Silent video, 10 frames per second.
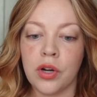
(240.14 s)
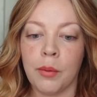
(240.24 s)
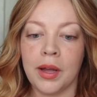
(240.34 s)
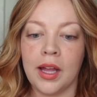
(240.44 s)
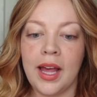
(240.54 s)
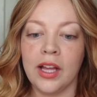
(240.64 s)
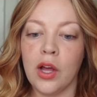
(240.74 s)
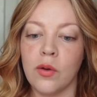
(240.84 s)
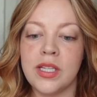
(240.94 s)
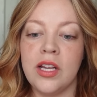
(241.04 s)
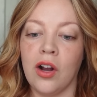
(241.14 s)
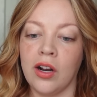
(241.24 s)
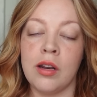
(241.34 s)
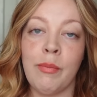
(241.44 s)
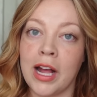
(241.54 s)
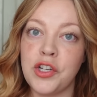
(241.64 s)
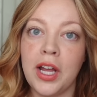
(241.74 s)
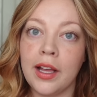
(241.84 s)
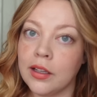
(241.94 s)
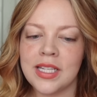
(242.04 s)
drama, and cozy garden
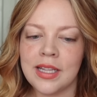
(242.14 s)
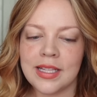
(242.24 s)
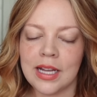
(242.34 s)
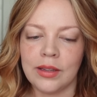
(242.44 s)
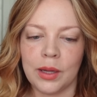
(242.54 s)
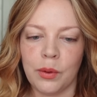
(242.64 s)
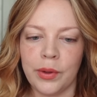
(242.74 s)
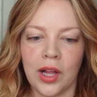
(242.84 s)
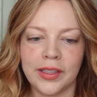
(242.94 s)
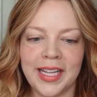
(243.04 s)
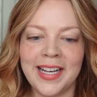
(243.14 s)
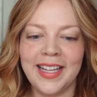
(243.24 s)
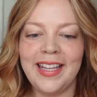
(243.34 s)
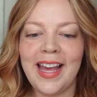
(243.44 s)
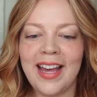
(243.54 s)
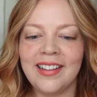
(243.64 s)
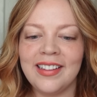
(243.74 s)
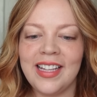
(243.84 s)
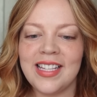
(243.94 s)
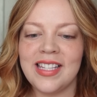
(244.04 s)
magic. Doesn't that sound like what we all need?
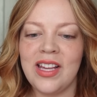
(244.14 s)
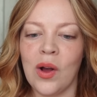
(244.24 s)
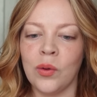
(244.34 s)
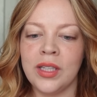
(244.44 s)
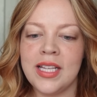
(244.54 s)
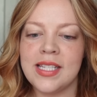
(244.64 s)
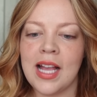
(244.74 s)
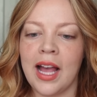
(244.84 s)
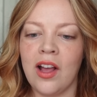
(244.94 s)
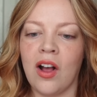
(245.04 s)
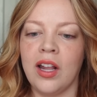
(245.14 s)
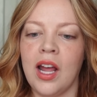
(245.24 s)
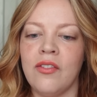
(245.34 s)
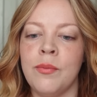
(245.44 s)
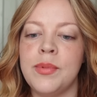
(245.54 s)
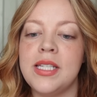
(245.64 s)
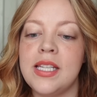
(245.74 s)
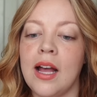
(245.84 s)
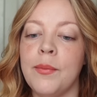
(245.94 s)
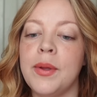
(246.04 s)
Yale is the only scion of,
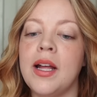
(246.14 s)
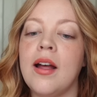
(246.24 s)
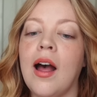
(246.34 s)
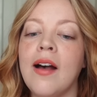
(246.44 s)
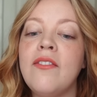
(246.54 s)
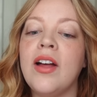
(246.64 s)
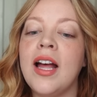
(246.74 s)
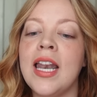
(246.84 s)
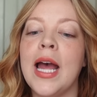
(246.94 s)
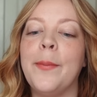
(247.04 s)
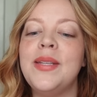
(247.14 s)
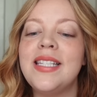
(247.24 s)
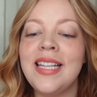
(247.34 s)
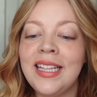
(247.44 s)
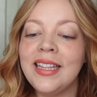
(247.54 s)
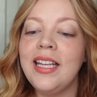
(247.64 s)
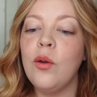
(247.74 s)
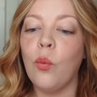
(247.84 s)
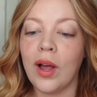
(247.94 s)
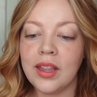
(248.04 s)
of of an
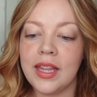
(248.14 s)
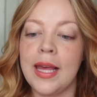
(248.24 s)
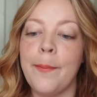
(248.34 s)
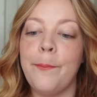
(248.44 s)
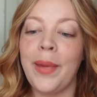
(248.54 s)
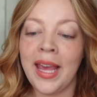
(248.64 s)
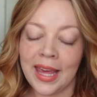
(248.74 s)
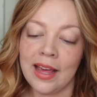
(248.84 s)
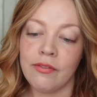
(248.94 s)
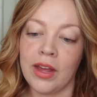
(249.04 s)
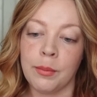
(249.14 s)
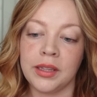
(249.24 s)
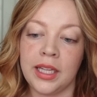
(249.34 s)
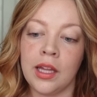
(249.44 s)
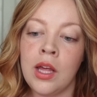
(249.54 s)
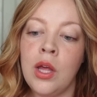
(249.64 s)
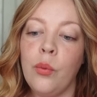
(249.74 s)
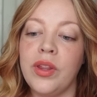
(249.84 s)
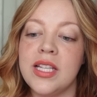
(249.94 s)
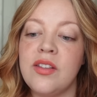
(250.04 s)
obscenely wealthy banking family
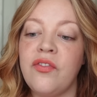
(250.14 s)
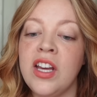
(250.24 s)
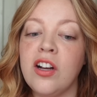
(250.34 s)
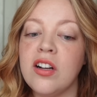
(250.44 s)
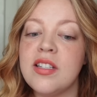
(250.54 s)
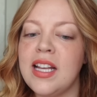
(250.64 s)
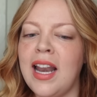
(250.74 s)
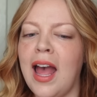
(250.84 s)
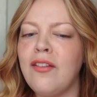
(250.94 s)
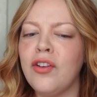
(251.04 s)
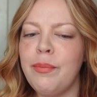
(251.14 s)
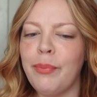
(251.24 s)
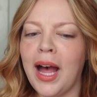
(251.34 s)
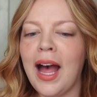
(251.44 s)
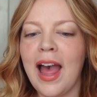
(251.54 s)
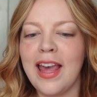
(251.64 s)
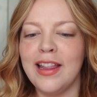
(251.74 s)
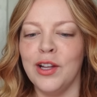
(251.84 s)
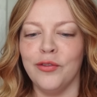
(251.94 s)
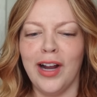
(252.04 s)
with its fingers in every pie
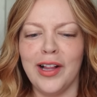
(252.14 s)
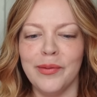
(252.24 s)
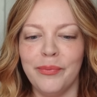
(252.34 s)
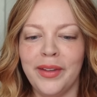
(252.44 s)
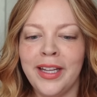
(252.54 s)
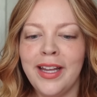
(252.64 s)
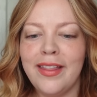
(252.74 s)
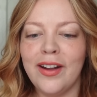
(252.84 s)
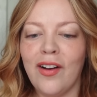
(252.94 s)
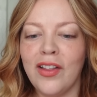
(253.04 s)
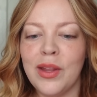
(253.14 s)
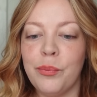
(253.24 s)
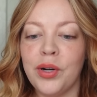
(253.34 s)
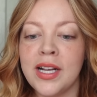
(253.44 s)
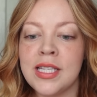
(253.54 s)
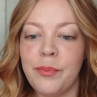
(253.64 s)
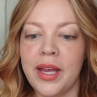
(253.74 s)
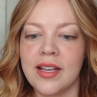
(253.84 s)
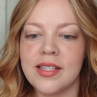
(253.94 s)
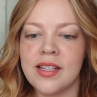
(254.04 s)
in the realm. They're on the
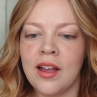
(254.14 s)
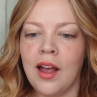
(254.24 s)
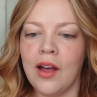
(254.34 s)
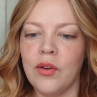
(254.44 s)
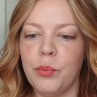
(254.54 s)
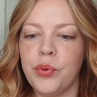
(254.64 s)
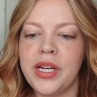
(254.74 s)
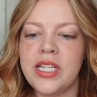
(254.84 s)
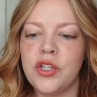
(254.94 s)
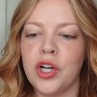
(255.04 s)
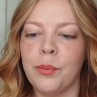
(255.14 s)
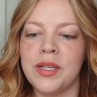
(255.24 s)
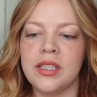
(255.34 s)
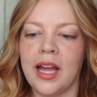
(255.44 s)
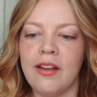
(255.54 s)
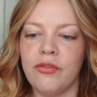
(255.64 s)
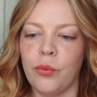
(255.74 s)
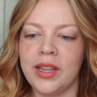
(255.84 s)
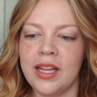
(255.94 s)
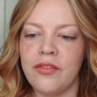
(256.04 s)
precipice of a predetermined life
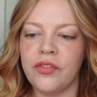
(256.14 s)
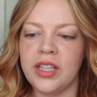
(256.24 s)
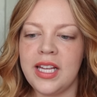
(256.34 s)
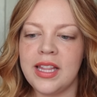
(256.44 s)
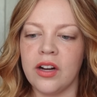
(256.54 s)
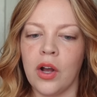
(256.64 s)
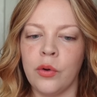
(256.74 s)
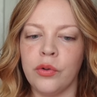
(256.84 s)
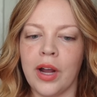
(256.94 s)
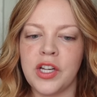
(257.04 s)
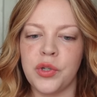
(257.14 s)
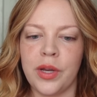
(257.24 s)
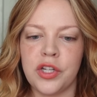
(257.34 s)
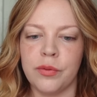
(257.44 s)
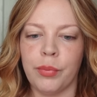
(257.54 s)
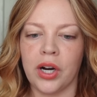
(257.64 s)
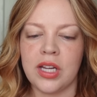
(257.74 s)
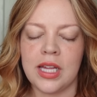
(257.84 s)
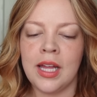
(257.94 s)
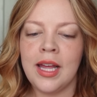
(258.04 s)
when they flee their own graduation
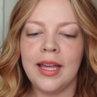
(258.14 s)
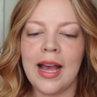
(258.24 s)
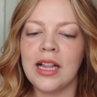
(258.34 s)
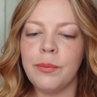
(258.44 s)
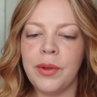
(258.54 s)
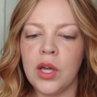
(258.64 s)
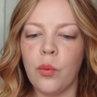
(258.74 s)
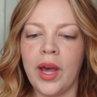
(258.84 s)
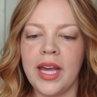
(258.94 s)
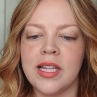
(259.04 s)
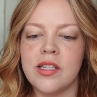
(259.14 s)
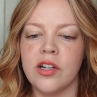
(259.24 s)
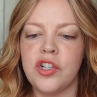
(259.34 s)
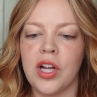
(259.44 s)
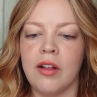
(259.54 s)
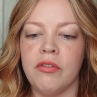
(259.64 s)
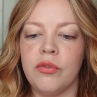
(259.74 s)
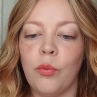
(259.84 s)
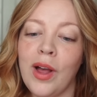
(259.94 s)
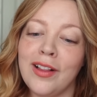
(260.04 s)
party, galloping away in search
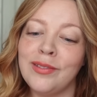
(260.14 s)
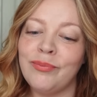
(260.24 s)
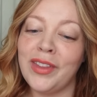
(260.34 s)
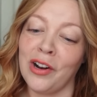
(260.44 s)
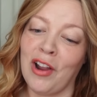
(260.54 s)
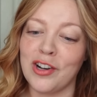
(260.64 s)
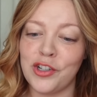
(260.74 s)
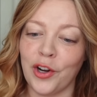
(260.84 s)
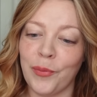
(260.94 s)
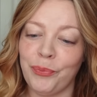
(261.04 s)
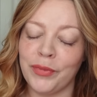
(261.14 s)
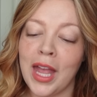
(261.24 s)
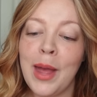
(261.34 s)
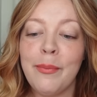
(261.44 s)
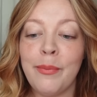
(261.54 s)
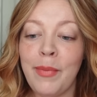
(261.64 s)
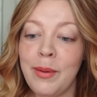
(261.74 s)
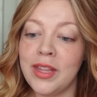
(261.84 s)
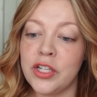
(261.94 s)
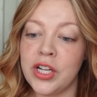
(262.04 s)
of, well, they're not sure, but
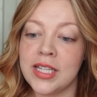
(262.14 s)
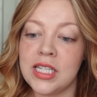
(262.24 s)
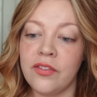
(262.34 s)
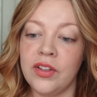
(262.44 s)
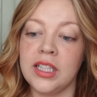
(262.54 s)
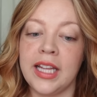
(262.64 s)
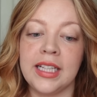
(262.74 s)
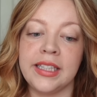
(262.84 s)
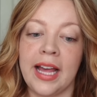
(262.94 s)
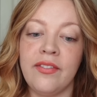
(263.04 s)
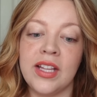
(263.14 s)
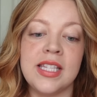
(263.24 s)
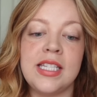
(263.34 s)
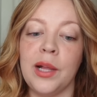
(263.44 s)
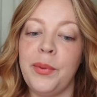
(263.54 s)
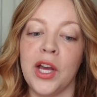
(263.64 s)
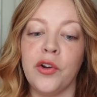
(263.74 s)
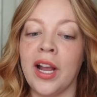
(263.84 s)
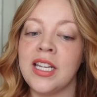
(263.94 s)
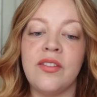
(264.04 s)
maybe the chance to feel like life can still be a
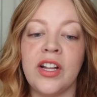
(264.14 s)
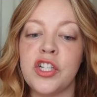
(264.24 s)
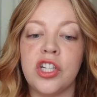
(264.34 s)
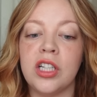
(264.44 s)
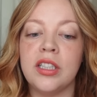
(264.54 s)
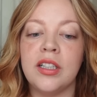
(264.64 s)
grand adventure.